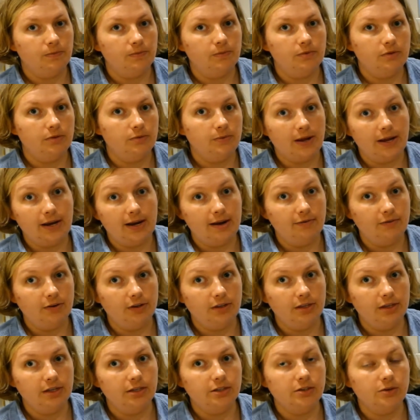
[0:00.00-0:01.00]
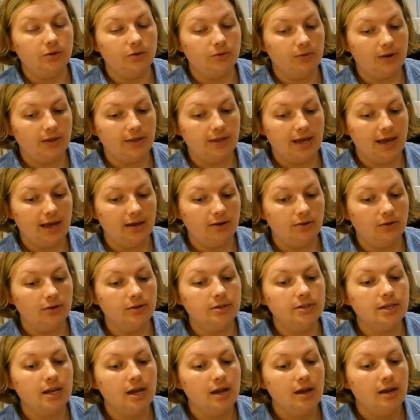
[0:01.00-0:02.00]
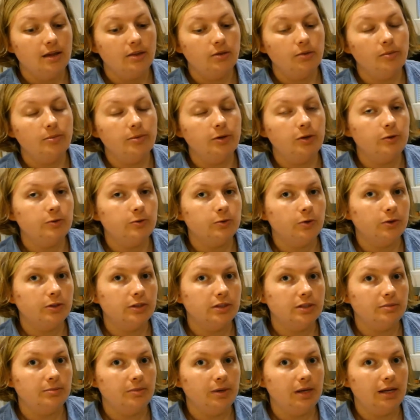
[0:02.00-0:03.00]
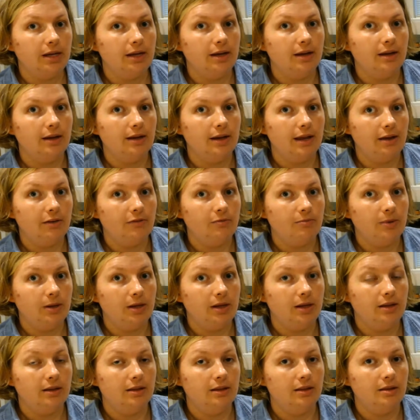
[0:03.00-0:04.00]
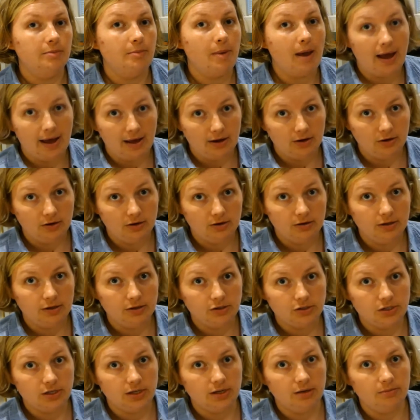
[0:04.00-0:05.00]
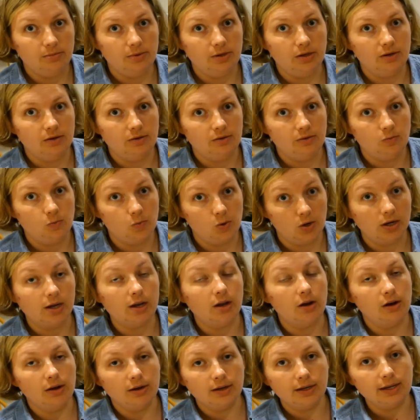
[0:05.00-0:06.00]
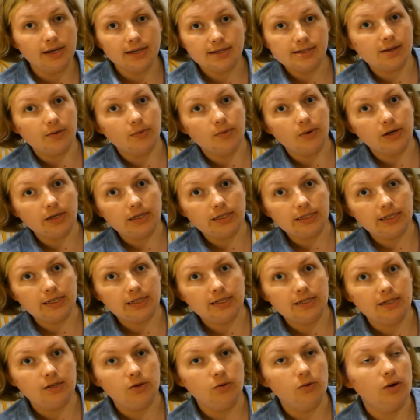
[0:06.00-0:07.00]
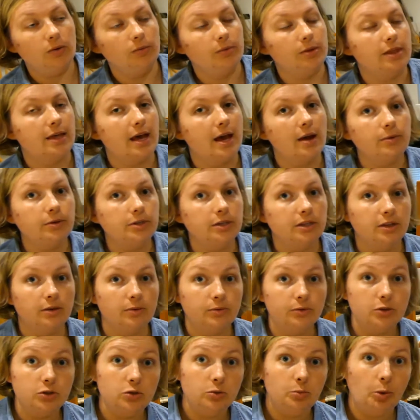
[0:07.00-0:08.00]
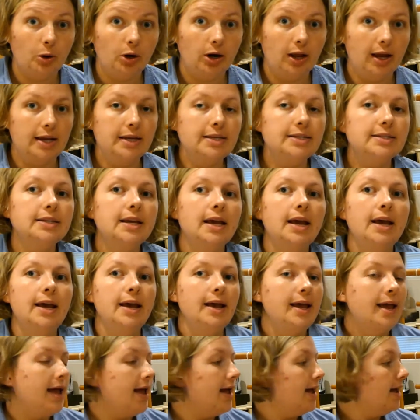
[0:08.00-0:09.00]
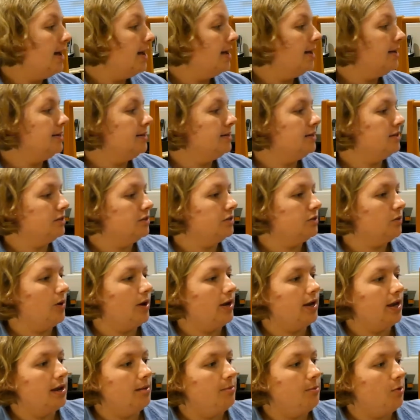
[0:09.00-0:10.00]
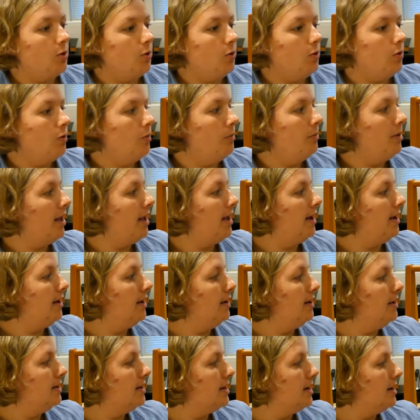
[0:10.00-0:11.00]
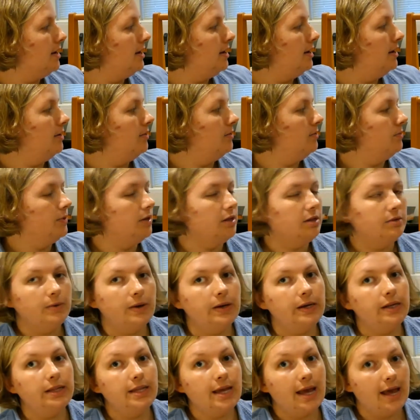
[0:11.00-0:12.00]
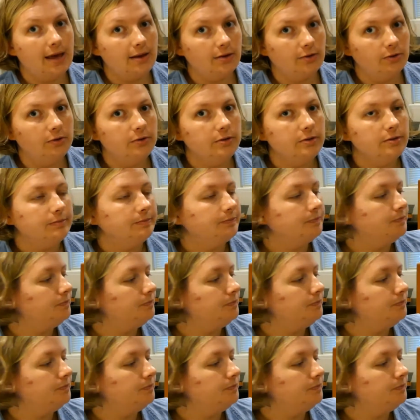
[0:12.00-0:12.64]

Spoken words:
thread everything, so thread the heddles. The woman who sold it to me gave me the pattern that she had been working on in case I wanted to continue on with that, which I thought was super nice. And so I came home and I rethreaded the heddles,